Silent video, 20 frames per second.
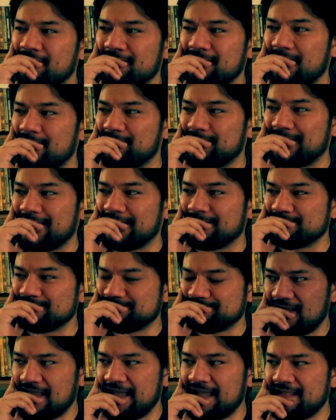or something,
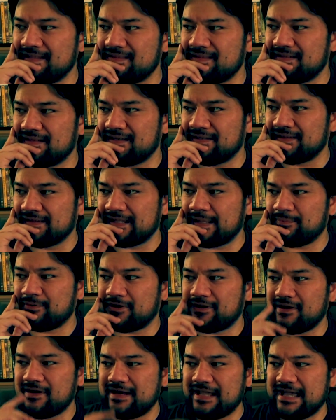and the
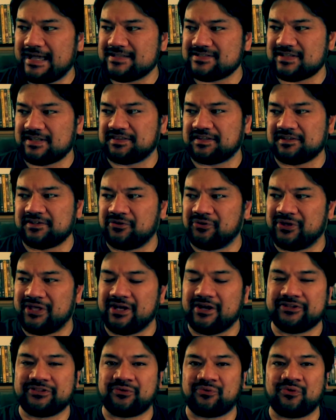leprechaun has like the little
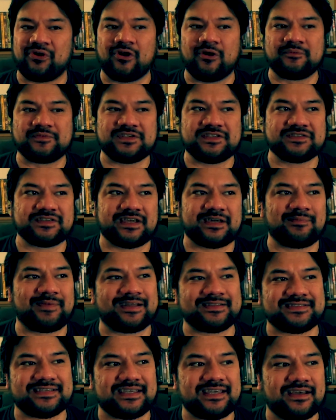kid on the ropes. He's like
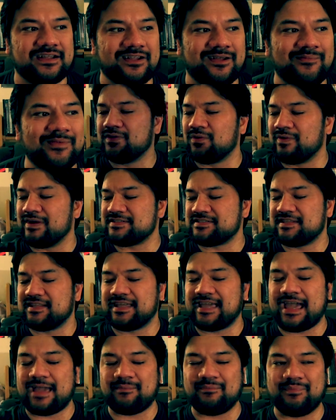about to kill him. The rest
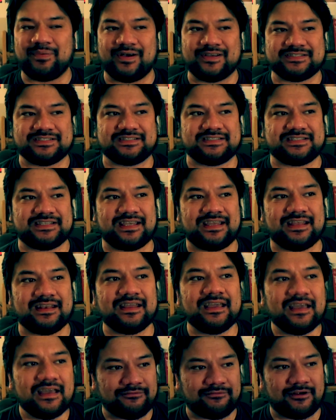of the gang busts
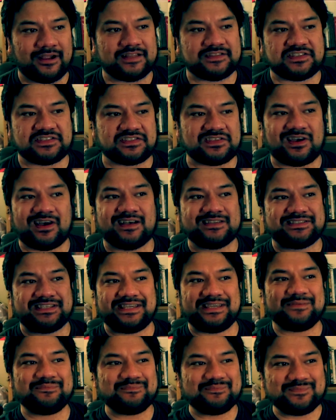in. Francis
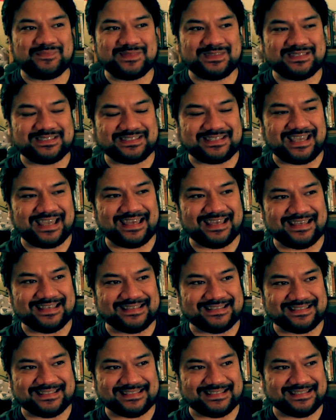Ozzie
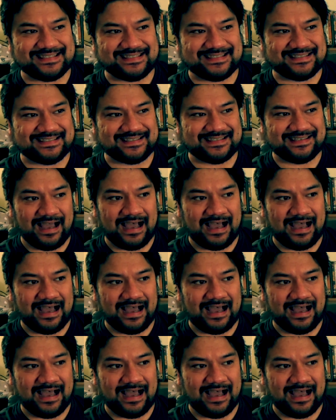says,